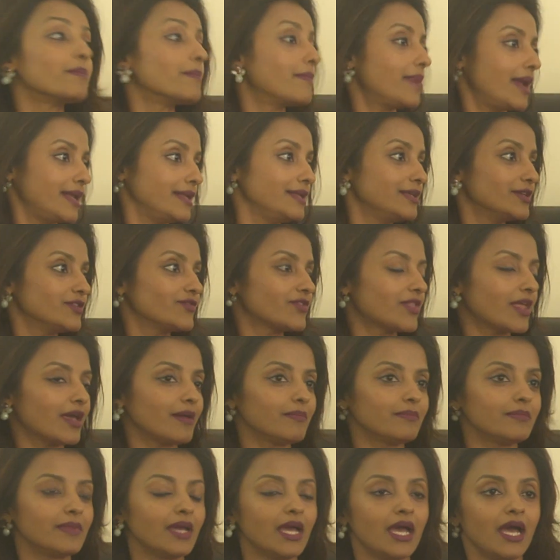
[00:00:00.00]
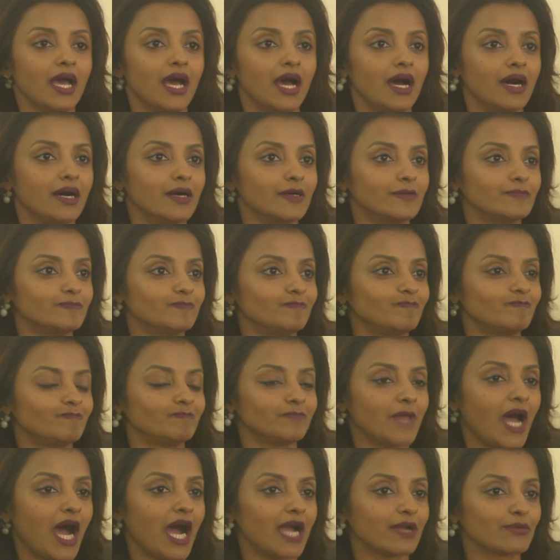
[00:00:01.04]
many of them.
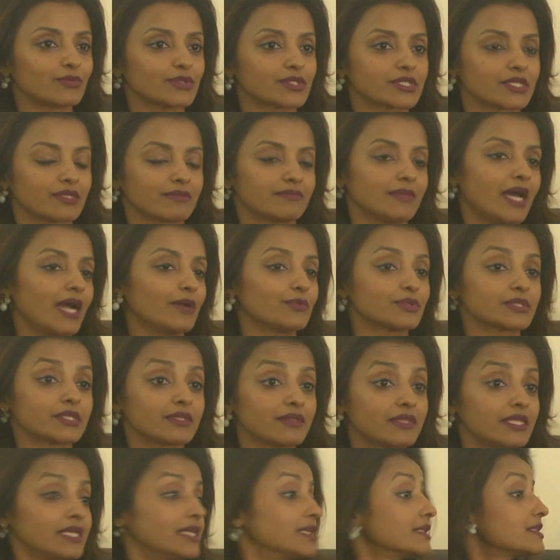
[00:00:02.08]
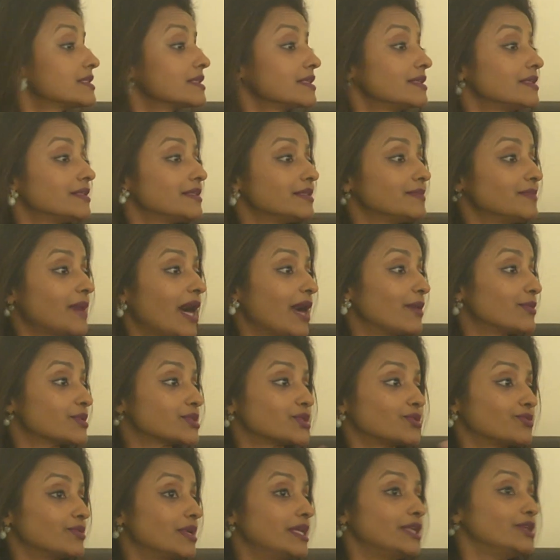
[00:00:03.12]
I was in theater. I
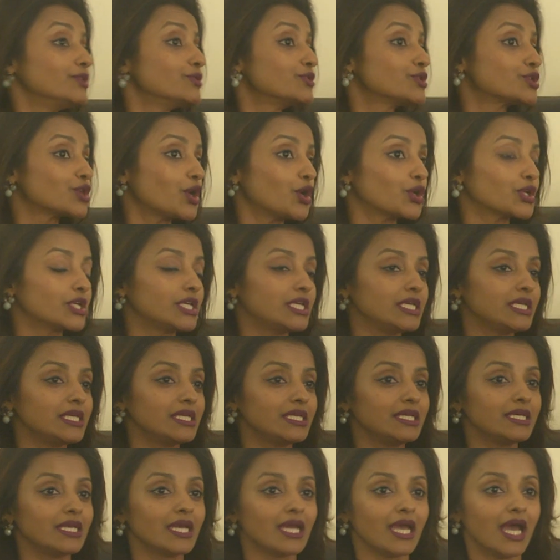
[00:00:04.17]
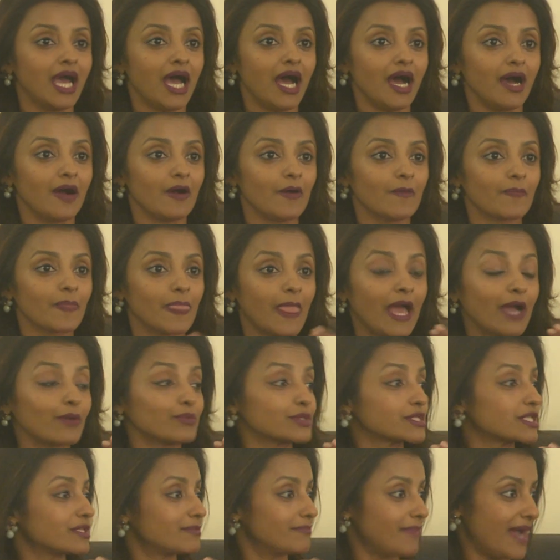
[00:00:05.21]
was a radio jockey. I
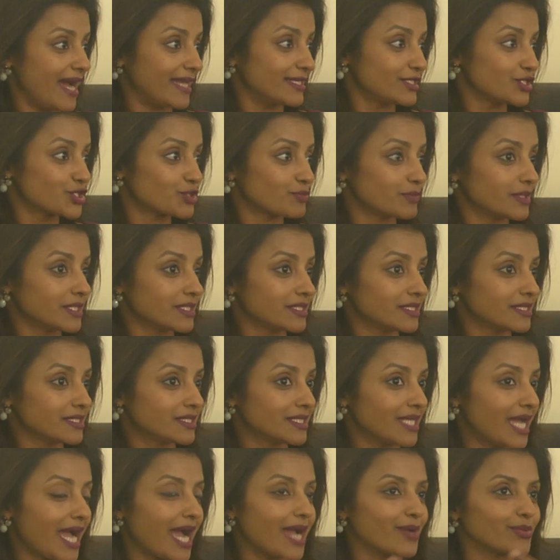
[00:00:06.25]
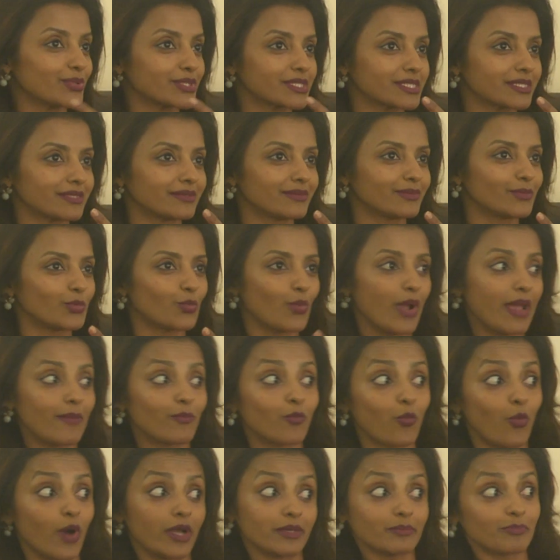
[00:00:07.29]
was in management. I was in
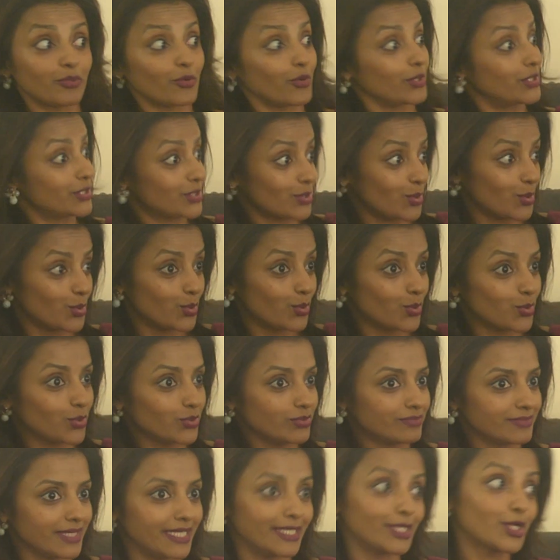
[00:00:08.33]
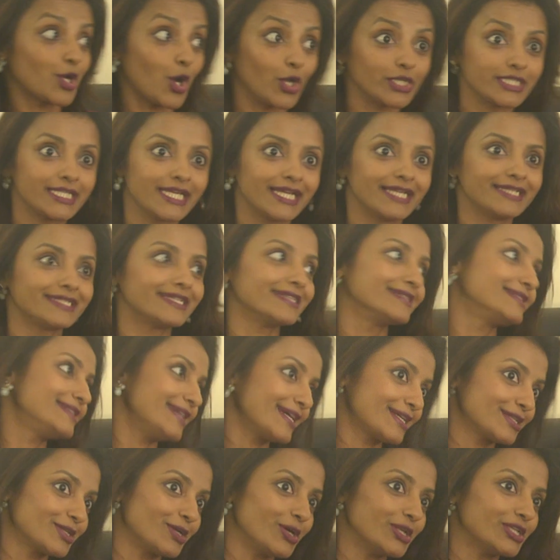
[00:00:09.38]
Web 1.0 in content and
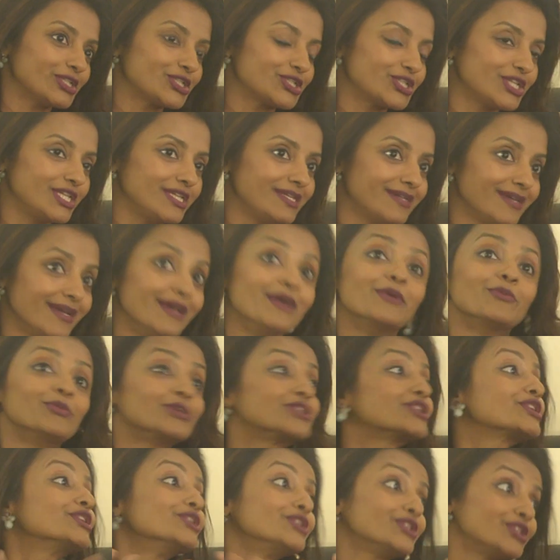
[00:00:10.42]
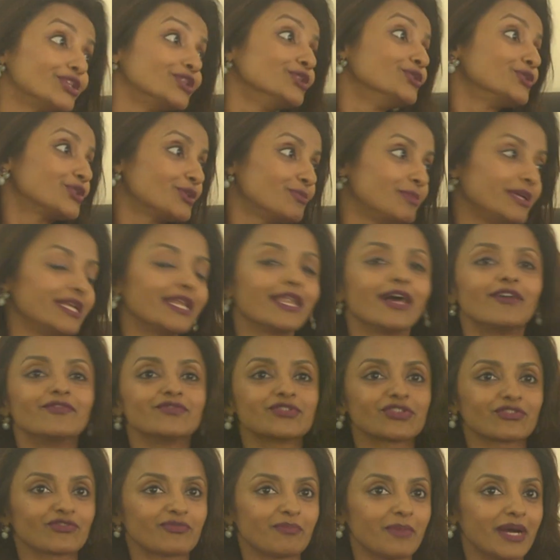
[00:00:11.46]
technology, which continue to be
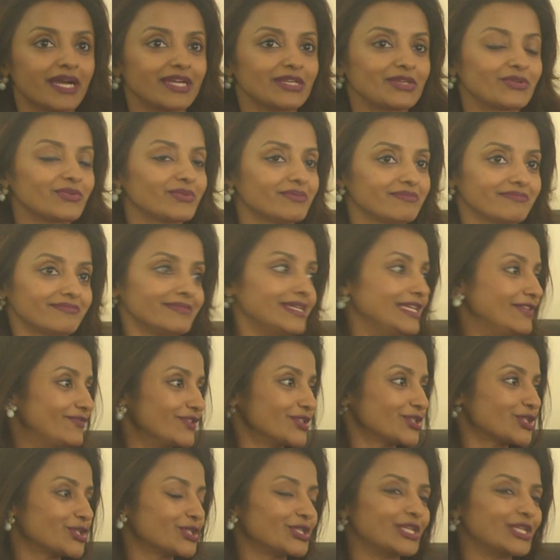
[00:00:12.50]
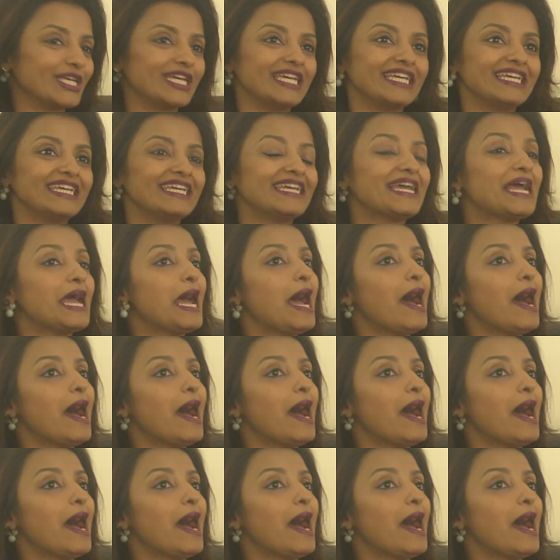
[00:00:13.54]
loves of mine even today.